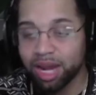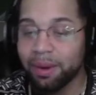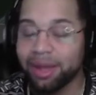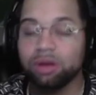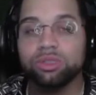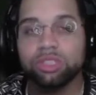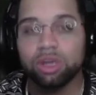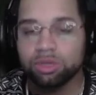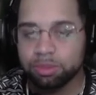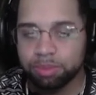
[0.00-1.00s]
Now, I know
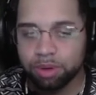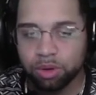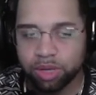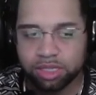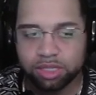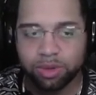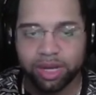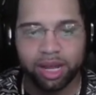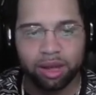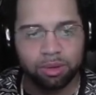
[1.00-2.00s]
zones are broken,
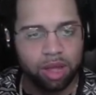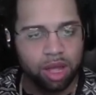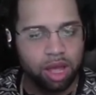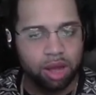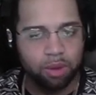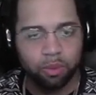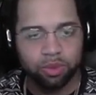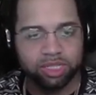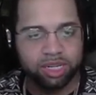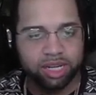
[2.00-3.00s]
so right now
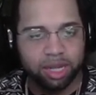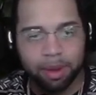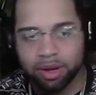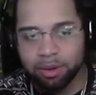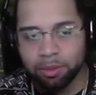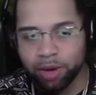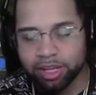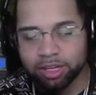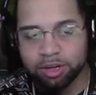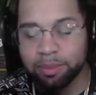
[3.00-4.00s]
we're just gonna come out in a
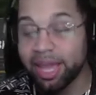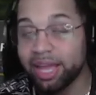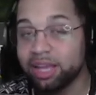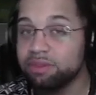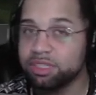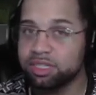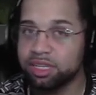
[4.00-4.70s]
regular man